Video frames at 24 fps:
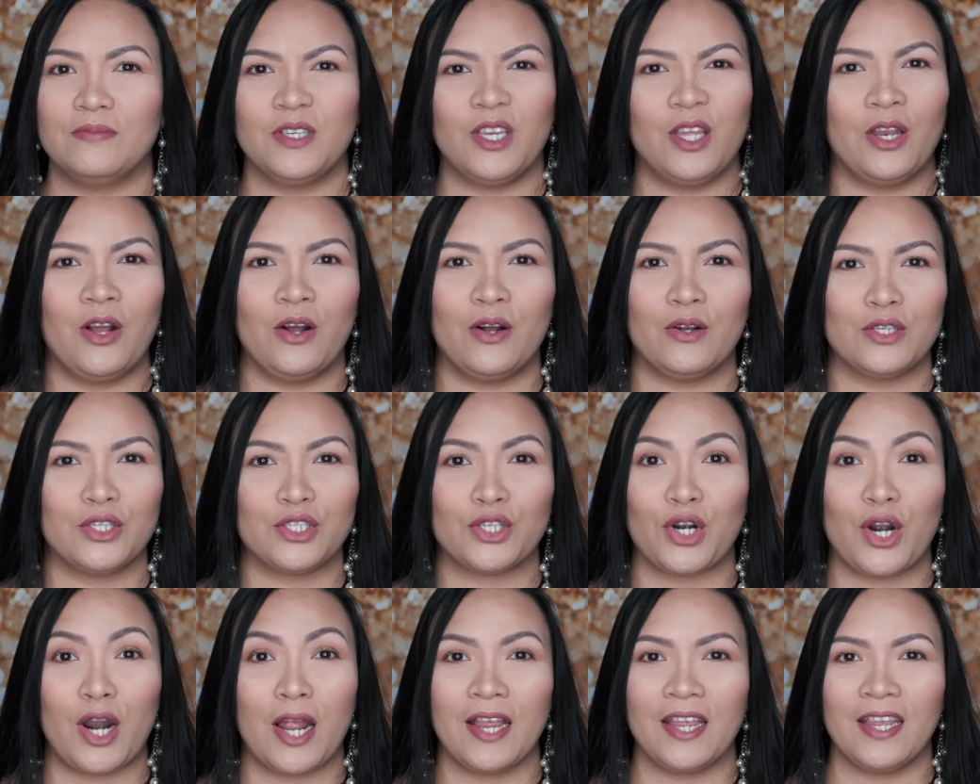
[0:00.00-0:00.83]
you know,
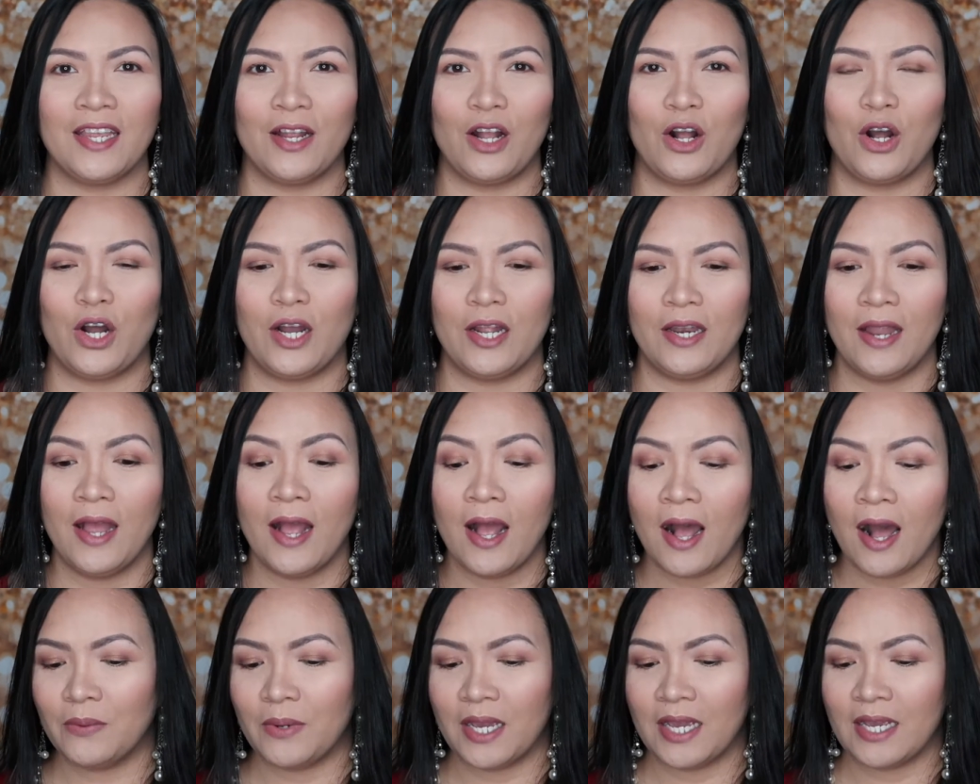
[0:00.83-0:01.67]
trying on.
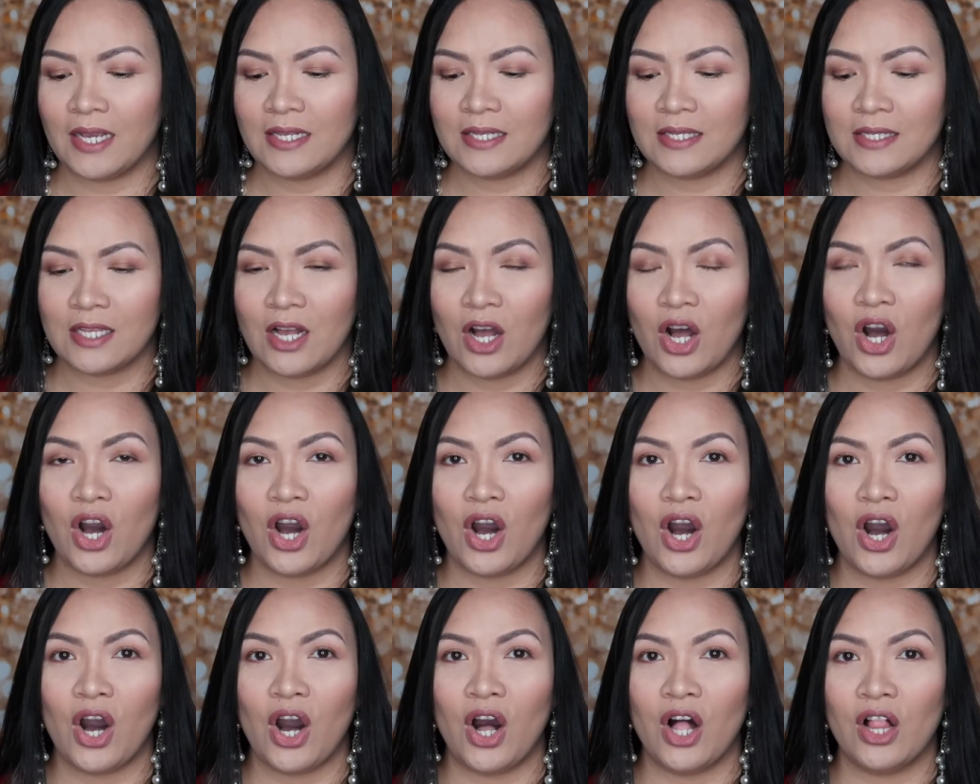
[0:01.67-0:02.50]
Anyways,
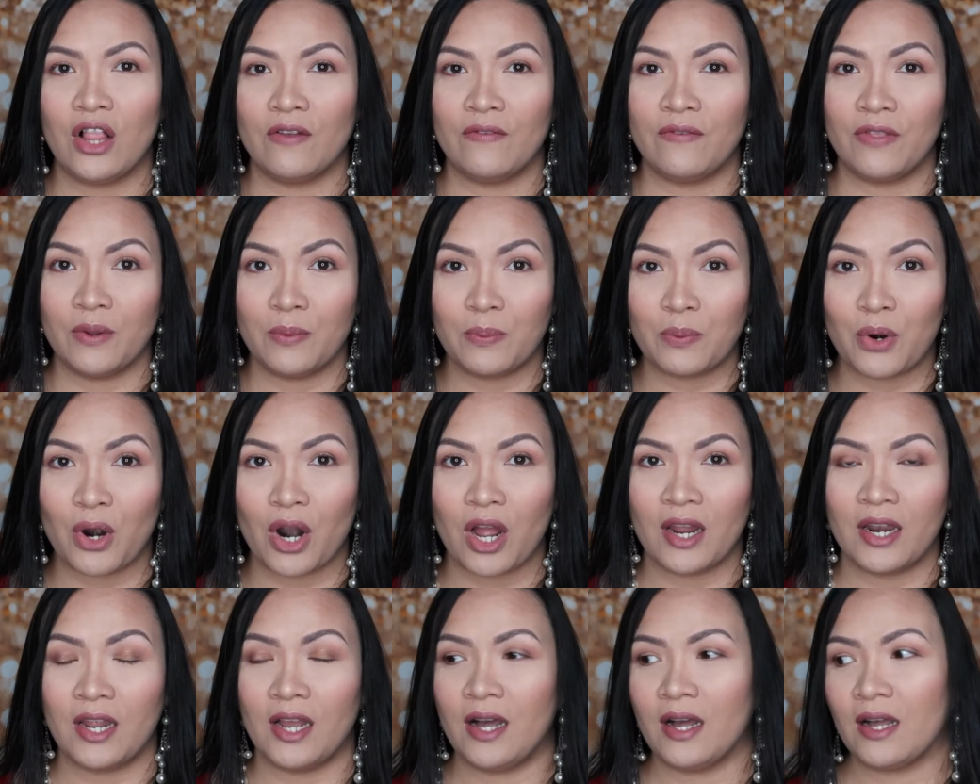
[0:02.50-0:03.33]
all of the
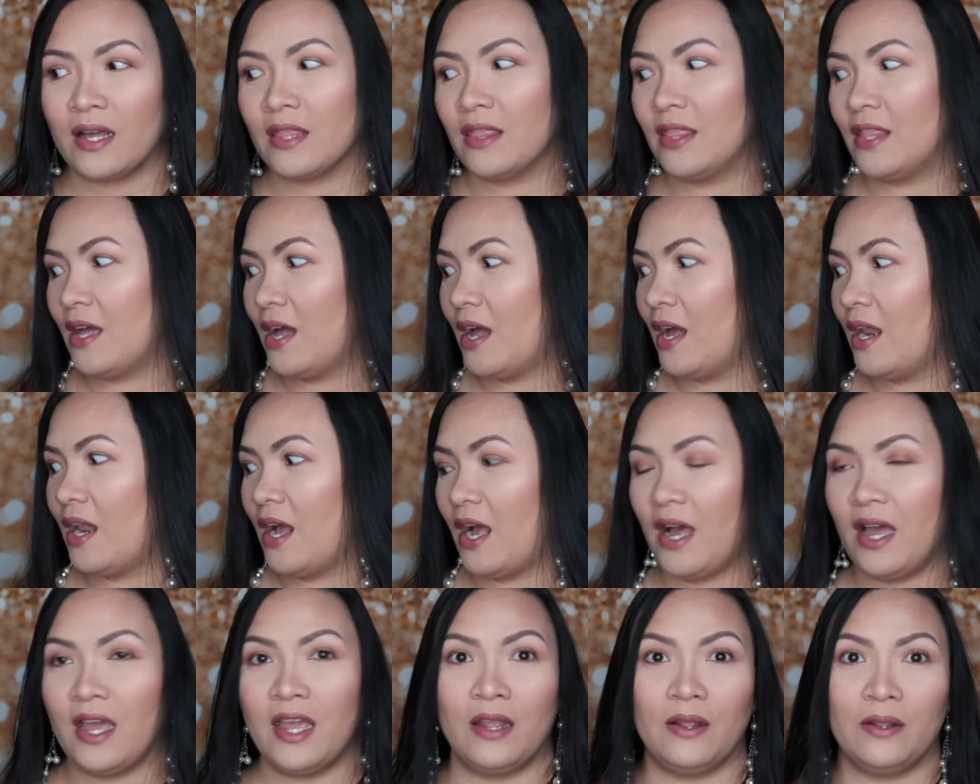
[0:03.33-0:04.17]
product that
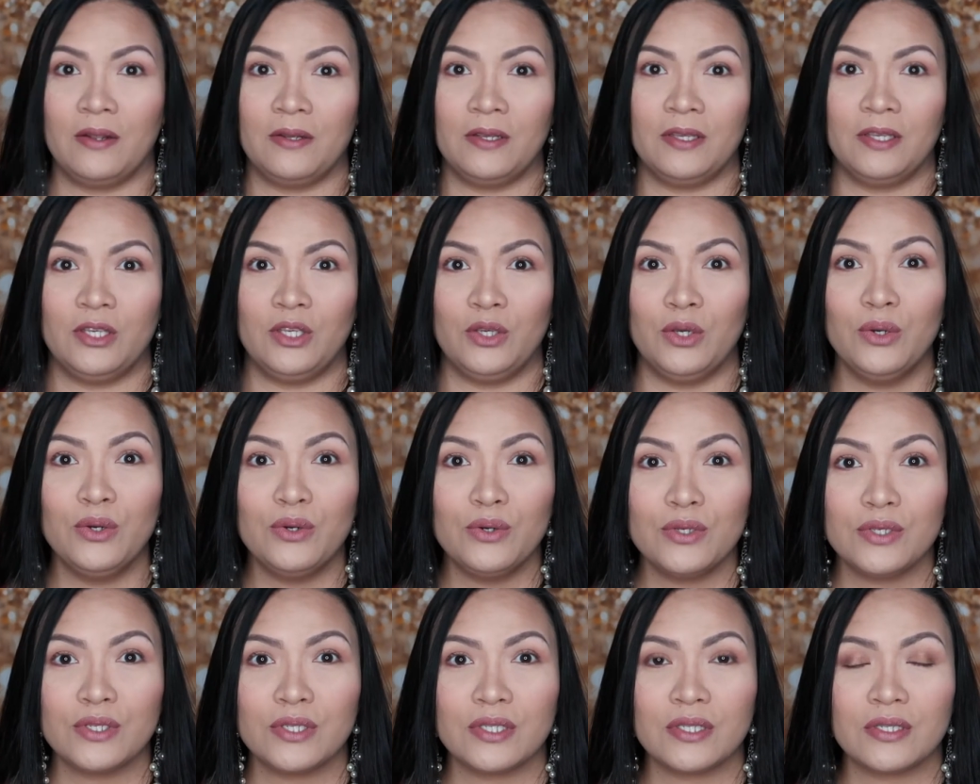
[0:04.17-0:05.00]
I
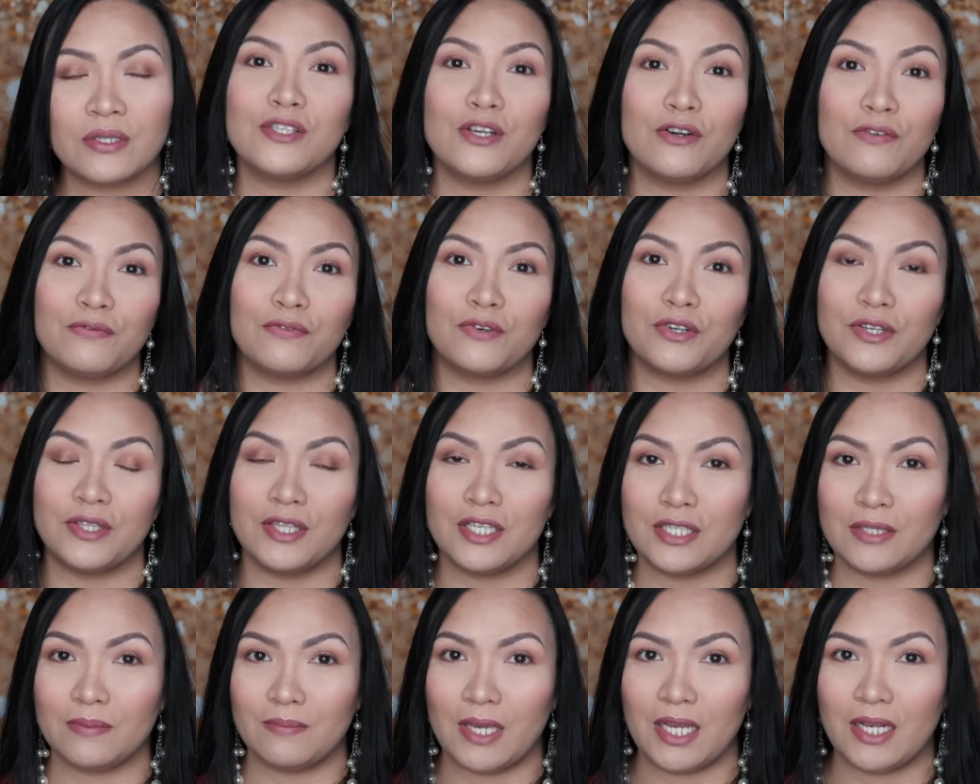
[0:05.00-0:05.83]
used, so for
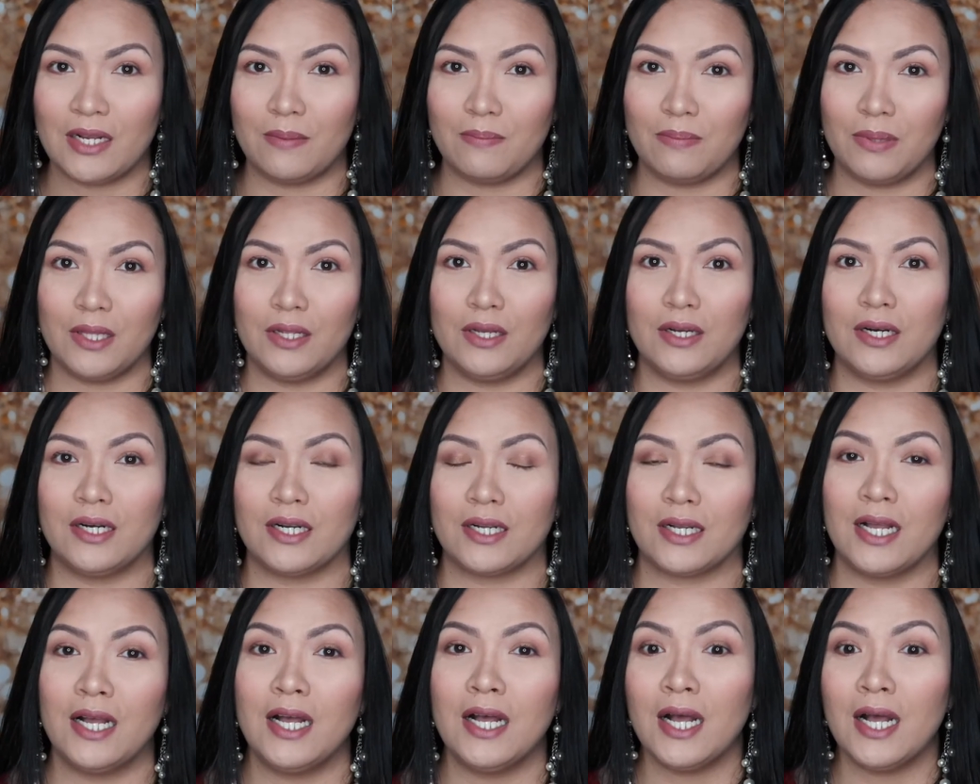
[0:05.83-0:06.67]
this makeup look,
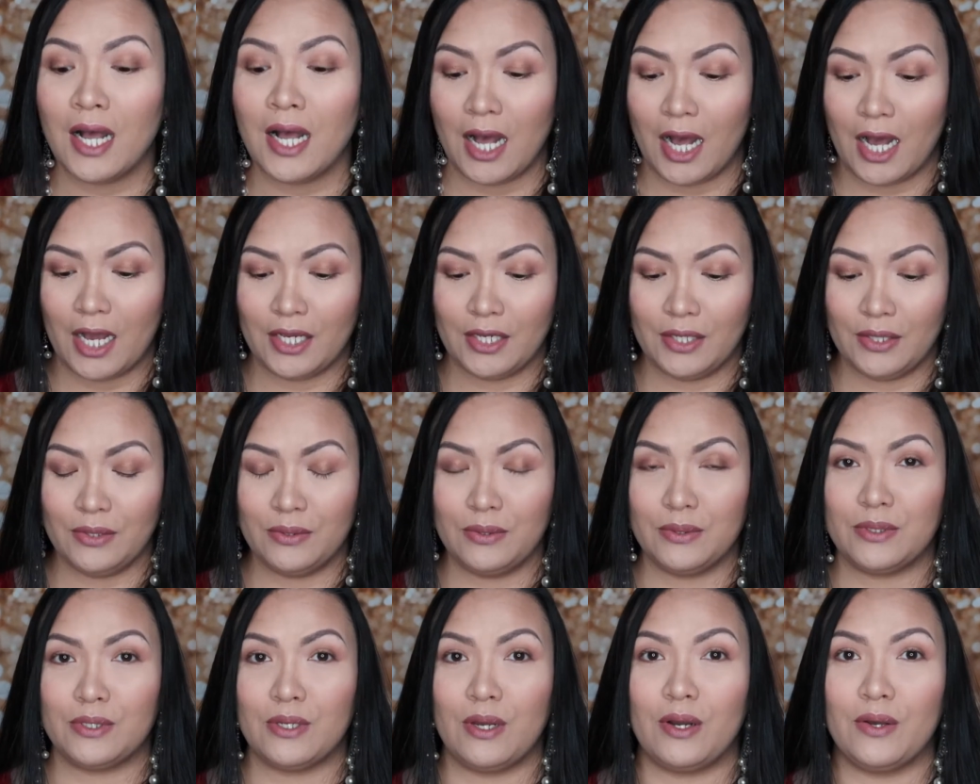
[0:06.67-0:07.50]
I
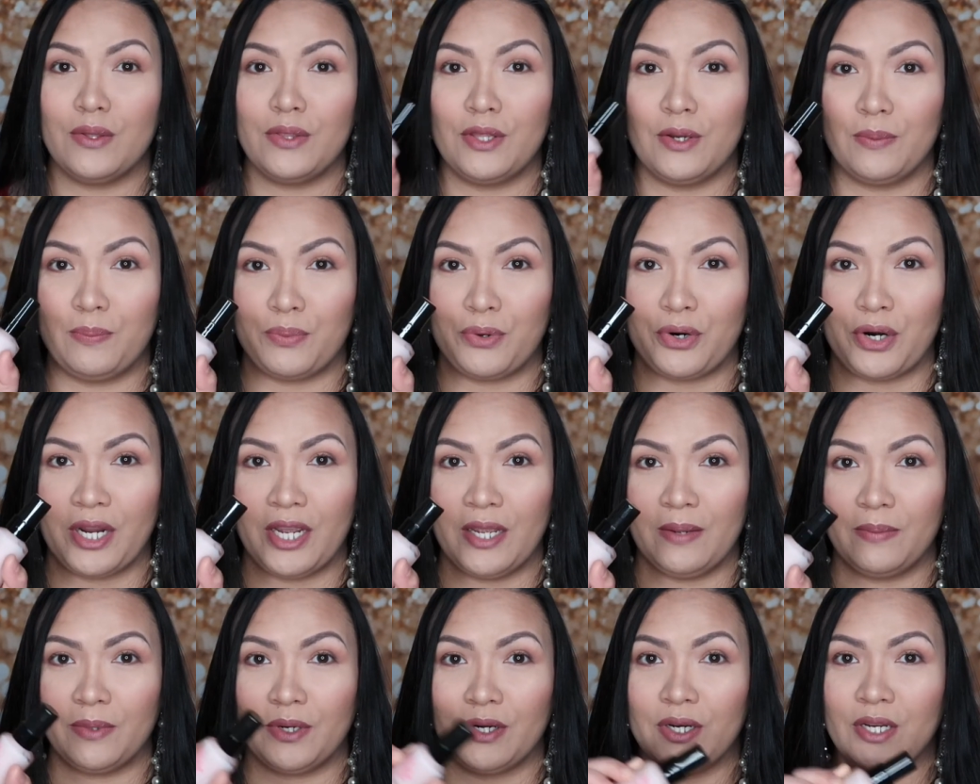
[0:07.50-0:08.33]
used the
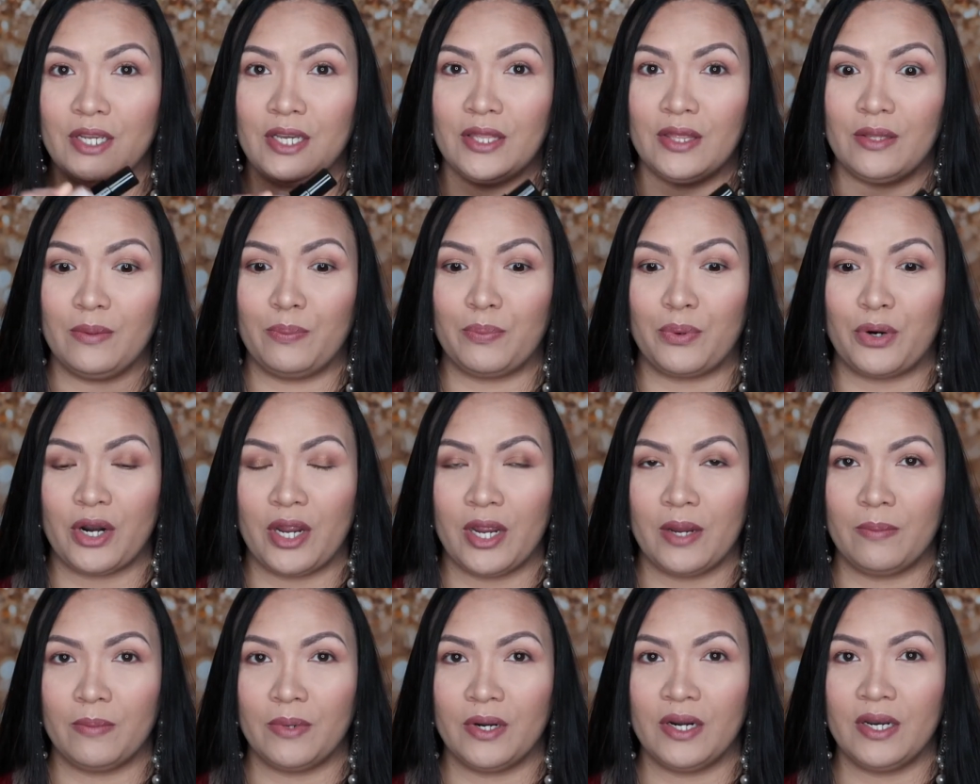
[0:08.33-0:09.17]
primer, and the
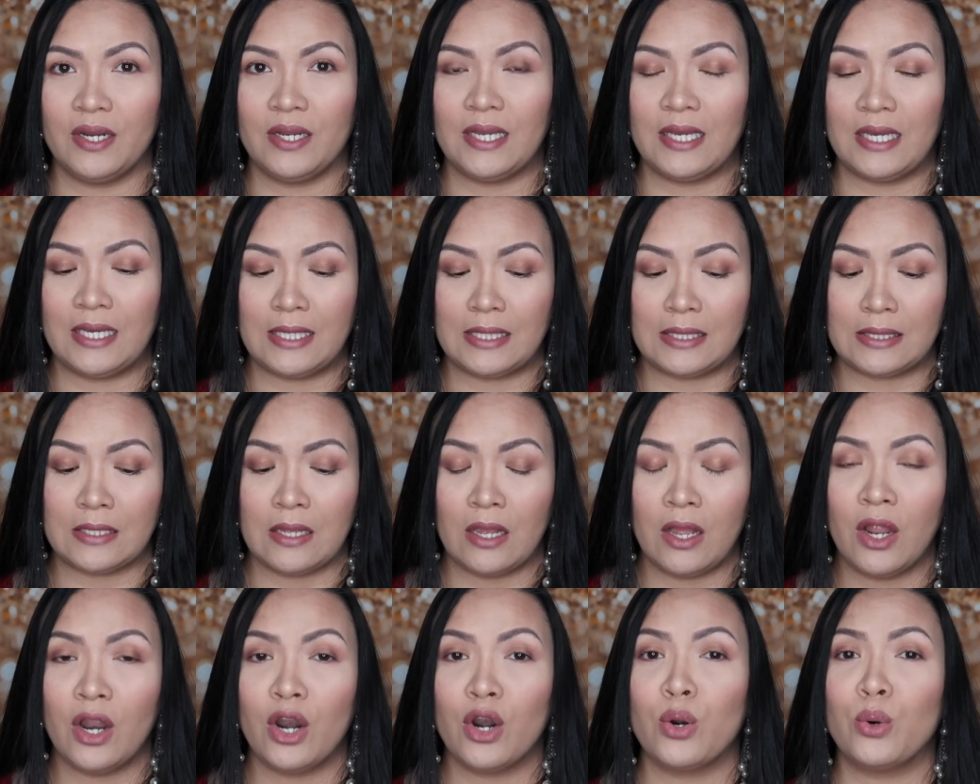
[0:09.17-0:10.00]
primer is
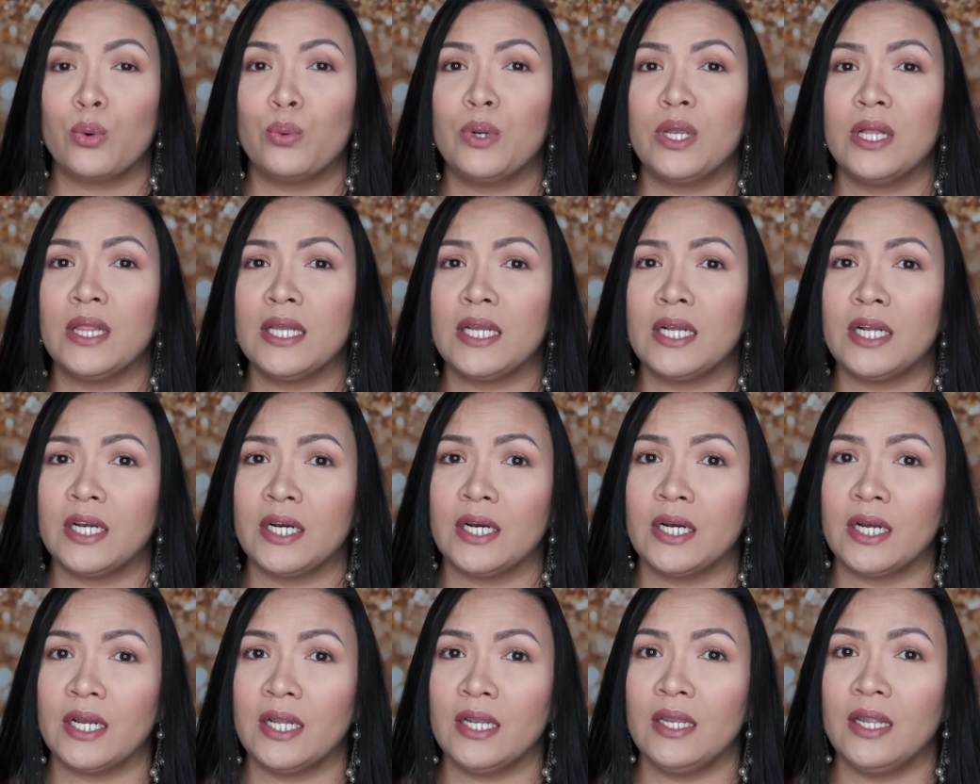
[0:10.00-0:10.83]
really
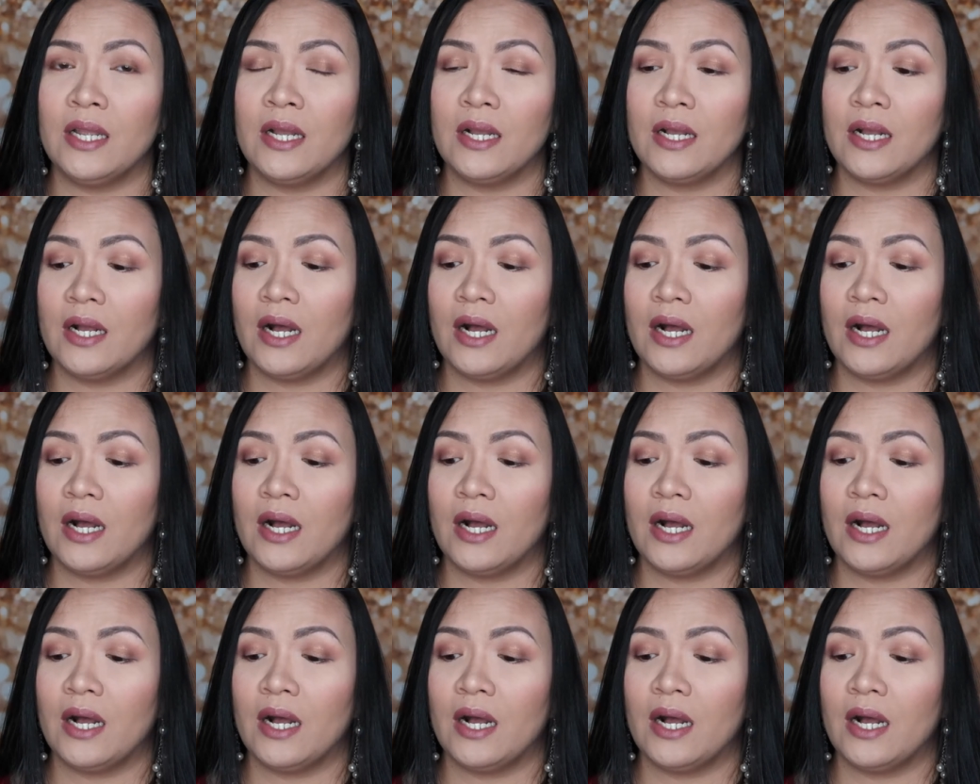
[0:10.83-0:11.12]
good.